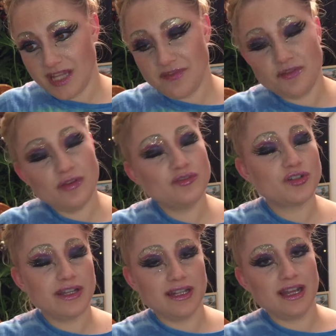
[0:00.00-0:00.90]
Even if you haven't
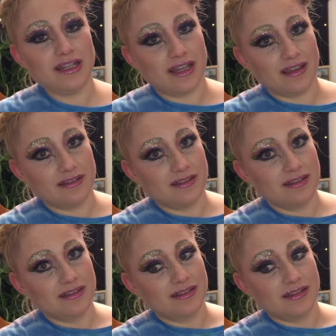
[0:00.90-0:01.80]
tried it on yet,
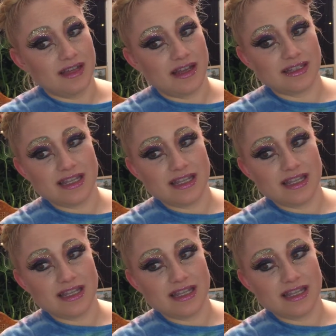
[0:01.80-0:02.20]
at